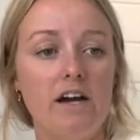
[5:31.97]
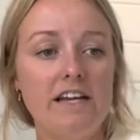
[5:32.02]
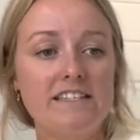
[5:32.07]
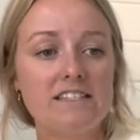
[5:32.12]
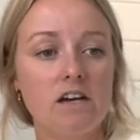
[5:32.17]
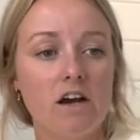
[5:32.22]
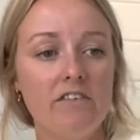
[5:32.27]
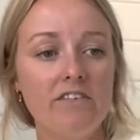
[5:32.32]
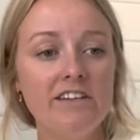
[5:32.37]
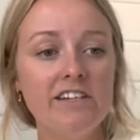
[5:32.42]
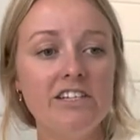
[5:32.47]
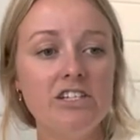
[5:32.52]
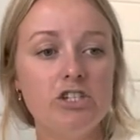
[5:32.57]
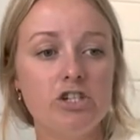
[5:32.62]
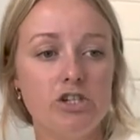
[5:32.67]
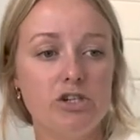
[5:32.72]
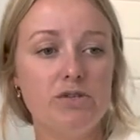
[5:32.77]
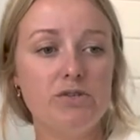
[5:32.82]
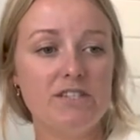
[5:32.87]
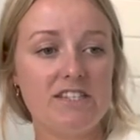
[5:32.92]
It's currently
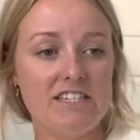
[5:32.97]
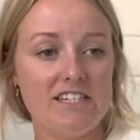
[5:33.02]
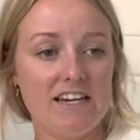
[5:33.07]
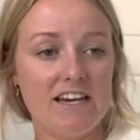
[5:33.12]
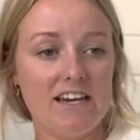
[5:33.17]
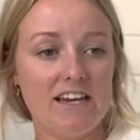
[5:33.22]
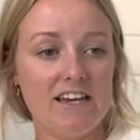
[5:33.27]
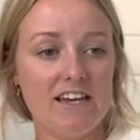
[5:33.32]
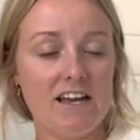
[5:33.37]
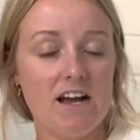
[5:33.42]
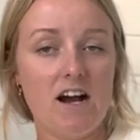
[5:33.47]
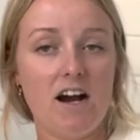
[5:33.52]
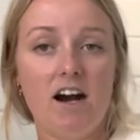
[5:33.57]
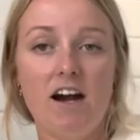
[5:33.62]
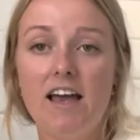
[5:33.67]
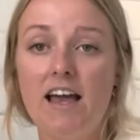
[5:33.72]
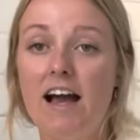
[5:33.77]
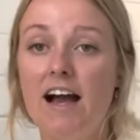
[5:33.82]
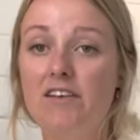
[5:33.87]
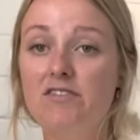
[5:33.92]
Tuesday. I
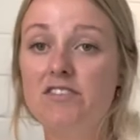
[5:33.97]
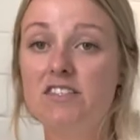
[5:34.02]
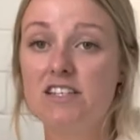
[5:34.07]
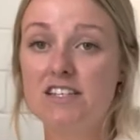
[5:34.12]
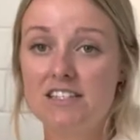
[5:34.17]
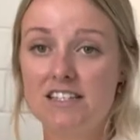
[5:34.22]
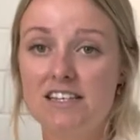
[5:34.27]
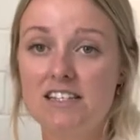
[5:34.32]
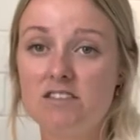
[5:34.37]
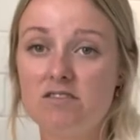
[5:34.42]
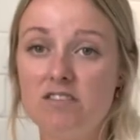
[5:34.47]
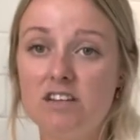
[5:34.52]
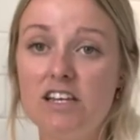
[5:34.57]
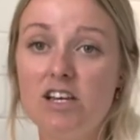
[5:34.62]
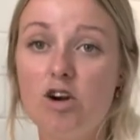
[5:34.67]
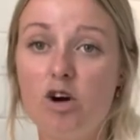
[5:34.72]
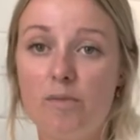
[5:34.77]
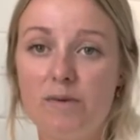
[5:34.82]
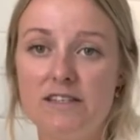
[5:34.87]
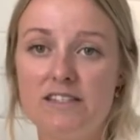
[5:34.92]
have successfully
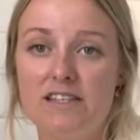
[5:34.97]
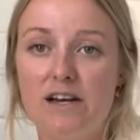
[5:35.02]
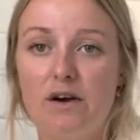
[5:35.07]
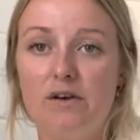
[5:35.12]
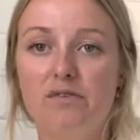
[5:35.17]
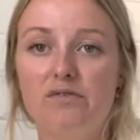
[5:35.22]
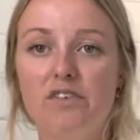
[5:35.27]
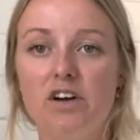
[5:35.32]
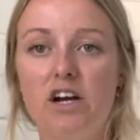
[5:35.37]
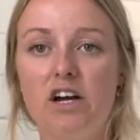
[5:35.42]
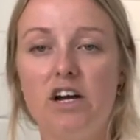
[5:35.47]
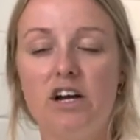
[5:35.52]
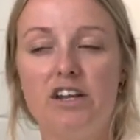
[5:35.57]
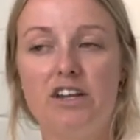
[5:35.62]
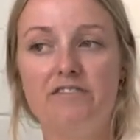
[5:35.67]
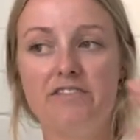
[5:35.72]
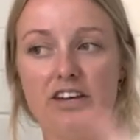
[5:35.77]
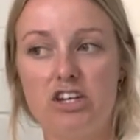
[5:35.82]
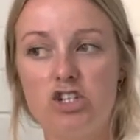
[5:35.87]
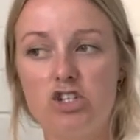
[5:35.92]
got myself an
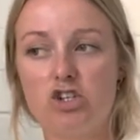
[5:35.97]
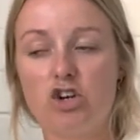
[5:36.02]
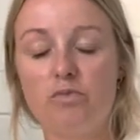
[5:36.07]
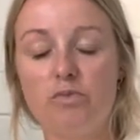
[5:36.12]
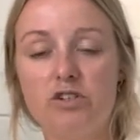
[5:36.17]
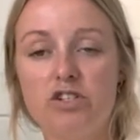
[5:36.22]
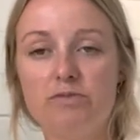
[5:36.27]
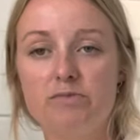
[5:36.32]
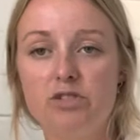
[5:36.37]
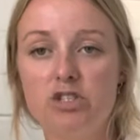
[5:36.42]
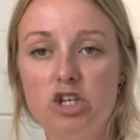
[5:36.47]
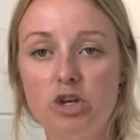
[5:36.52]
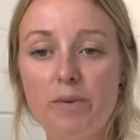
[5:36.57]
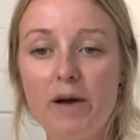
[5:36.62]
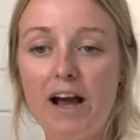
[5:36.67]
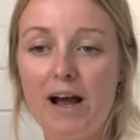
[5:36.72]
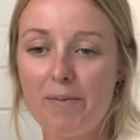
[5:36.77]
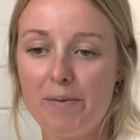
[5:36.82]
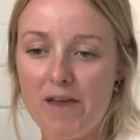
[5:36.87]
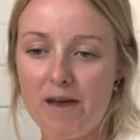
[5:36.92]
event job, which I'm super
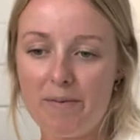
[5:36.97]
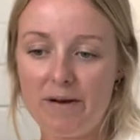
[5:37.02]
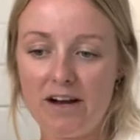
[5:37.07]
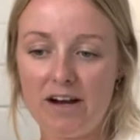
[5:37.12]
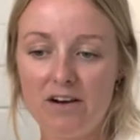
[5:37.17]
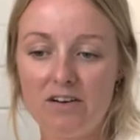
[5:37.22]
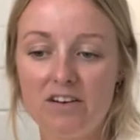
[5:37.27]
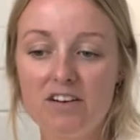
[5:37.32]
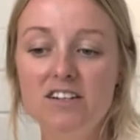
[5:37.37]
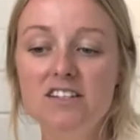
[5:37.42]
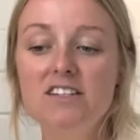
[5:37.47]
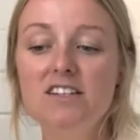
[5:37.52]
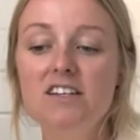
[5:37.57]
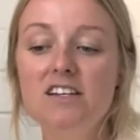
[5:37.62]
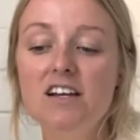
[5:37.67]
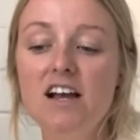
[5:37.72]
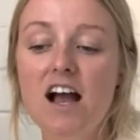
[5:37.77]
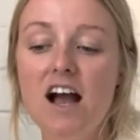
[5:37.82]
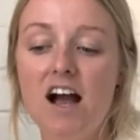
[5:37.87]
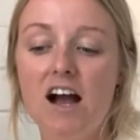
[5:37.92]
happy about.
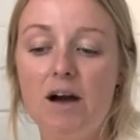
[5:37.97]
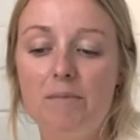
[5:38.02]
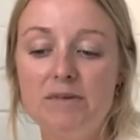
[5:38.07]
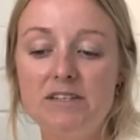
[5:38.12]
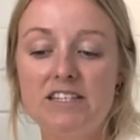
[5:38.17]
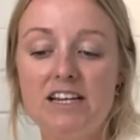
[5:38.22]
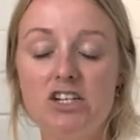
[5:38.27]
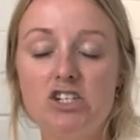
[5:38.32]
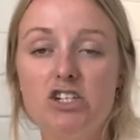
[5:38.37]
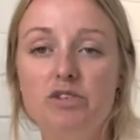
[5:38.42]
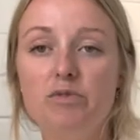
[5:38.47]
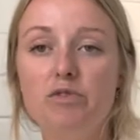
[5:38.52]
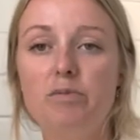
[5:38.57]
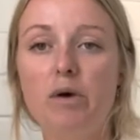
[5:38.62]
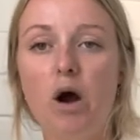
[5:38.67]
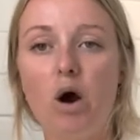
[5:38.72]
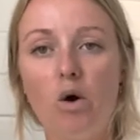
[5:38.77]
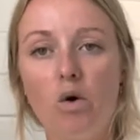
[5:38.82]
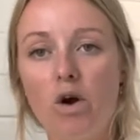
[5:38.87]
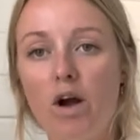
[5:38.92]
It's actually with
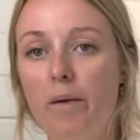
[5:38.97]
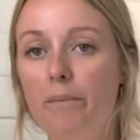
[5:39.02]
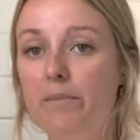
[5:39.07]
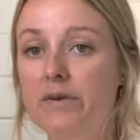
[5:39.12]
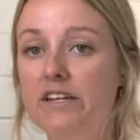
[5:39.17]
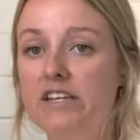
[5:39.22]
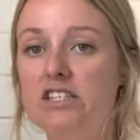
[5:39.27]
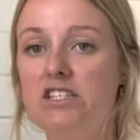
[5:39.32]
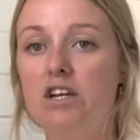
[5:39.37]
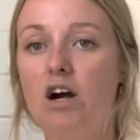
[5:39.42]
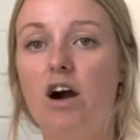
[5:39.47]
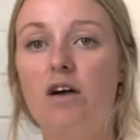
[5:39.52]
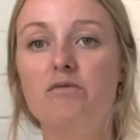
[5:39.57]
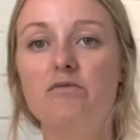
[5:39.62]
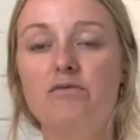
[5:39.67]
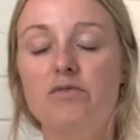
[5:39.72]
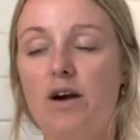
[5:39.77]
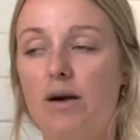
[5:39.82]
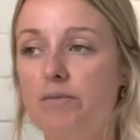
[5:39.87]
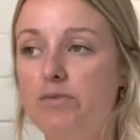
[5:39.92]
my old company, so
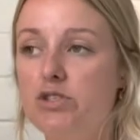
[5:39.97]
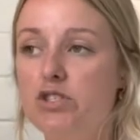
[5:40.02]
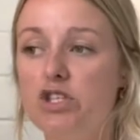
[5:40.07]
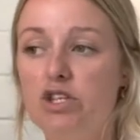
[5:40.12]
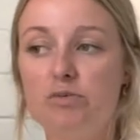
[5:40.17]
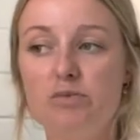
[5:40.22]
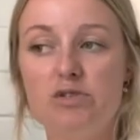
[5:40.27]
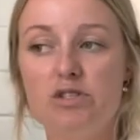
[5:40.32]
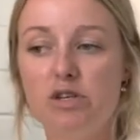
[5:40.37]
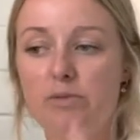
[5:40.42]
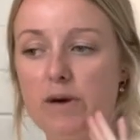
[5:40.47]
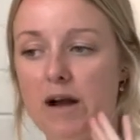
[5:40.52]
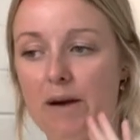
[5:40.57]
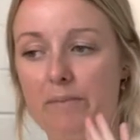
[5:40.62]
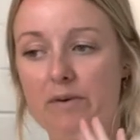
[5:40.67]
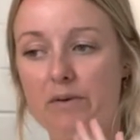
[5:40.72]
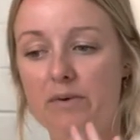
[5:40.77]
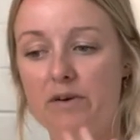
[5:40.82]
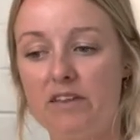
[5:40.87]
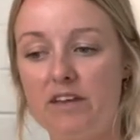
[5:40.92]
I'm super
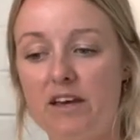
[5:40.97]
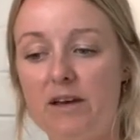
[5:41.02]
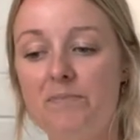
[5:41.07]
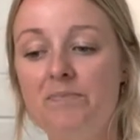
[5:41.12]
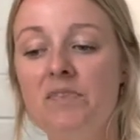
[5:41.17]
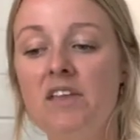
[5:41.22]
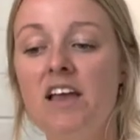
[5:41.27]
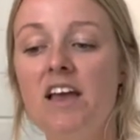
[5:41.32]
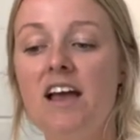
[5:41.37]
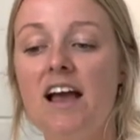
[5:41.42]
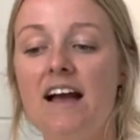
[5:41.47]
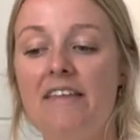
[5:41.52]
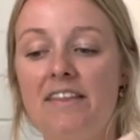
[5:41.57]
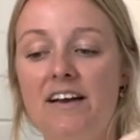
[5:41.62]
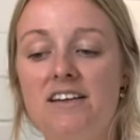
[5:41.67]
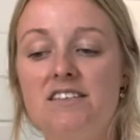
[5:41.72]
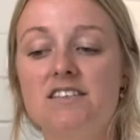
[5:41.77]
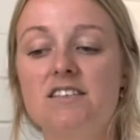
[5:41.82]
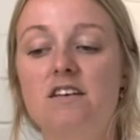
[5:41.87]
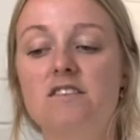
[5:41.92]
happy with it. And
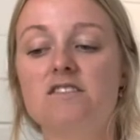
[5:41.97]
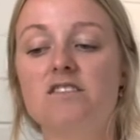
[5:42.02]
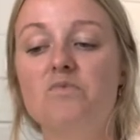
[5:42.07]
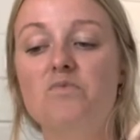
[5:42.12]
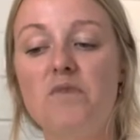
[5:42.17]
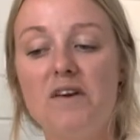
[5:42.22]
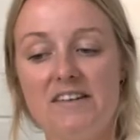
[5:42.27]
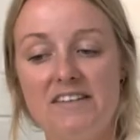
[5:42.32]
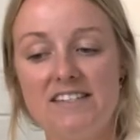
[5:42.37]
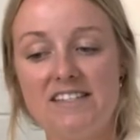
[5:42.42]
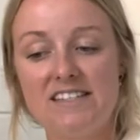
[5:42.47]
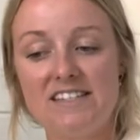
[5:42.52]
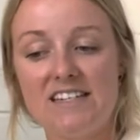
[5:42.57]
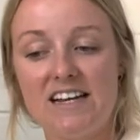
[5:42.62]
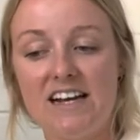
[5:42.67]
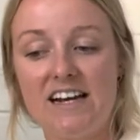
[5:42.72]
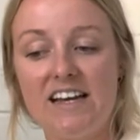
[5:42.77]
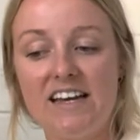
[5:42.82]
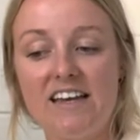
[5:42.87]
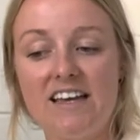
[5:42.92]
that starts on
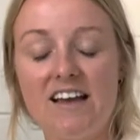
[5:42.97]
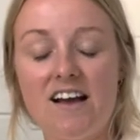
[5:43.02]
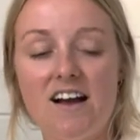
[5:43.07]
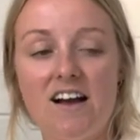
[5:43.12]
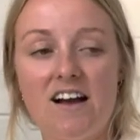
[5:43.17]
Wednesday.